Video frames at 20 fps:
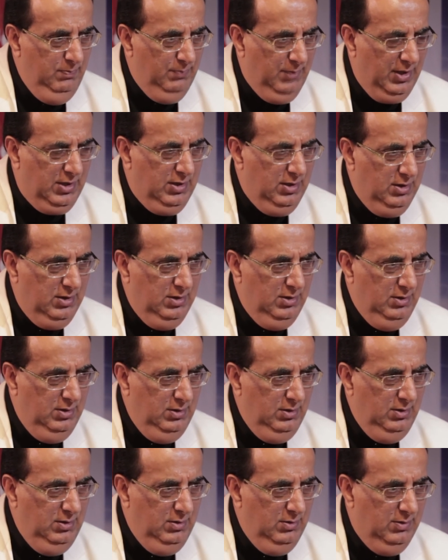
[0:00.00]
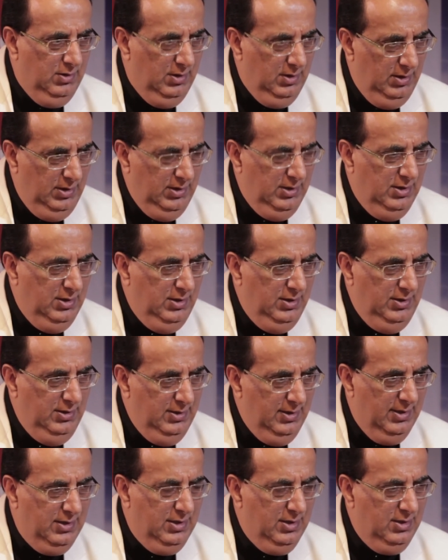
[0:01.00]
practical,
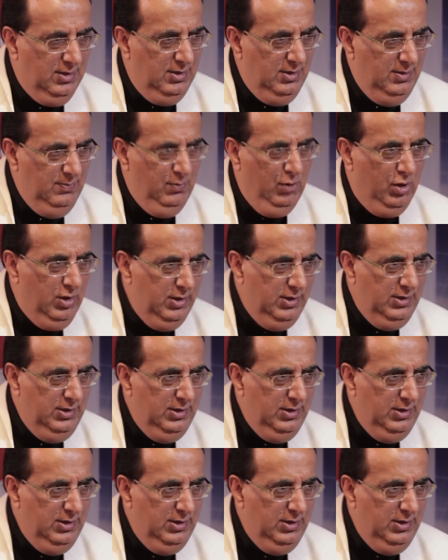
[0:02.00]
legally, ethically, morally?